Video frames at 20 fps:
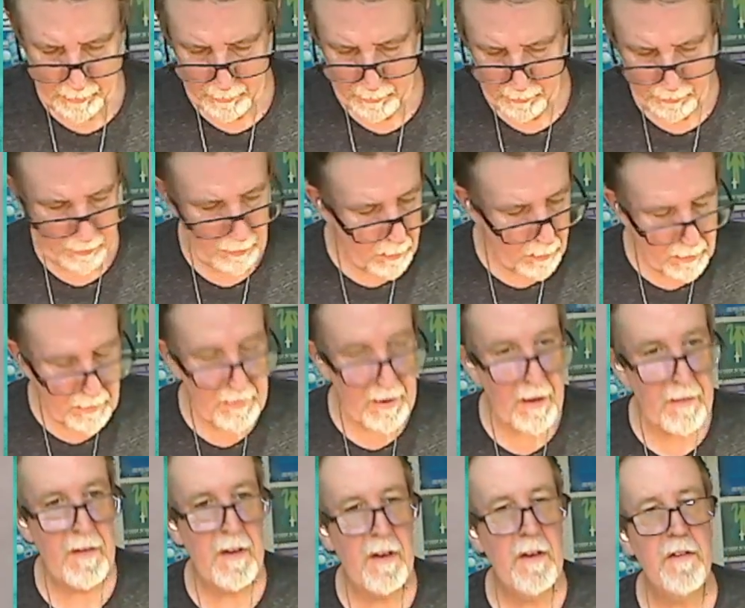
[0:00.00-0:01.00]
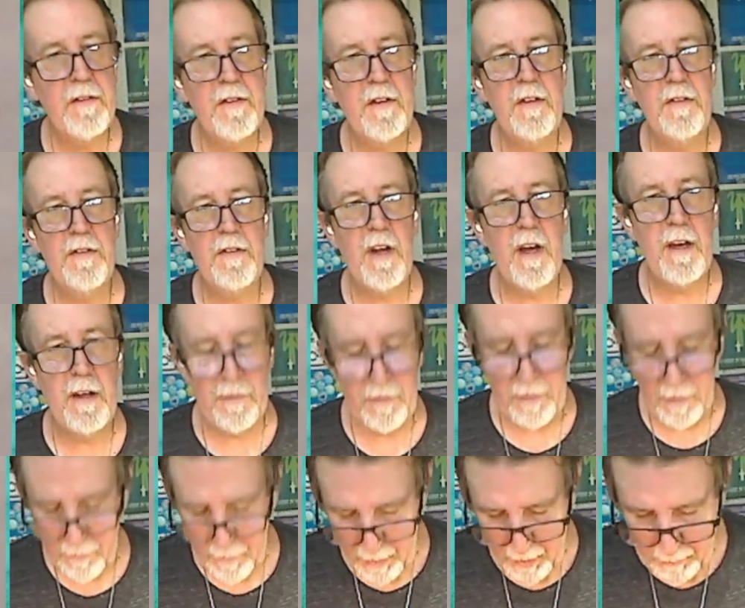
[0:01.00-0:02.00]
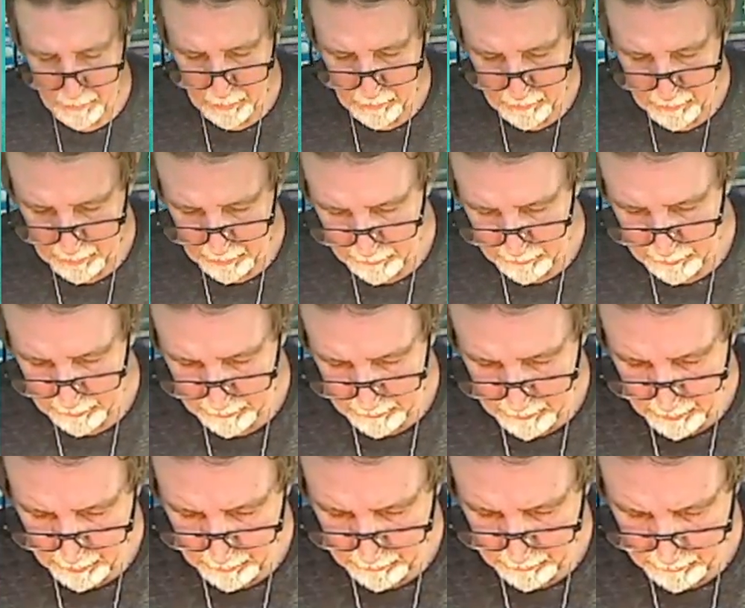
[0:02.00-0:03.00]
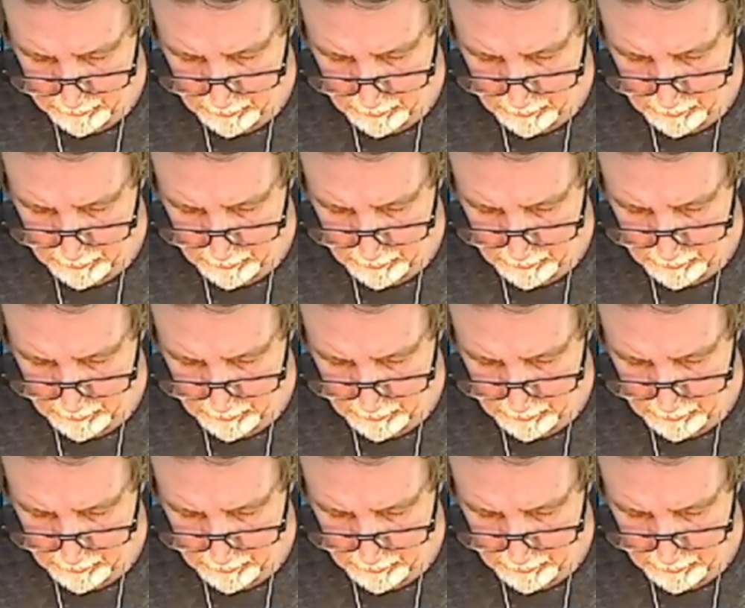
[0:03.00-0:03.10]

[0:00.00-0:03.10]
soon as I finish these dice, if I ever finish these dice.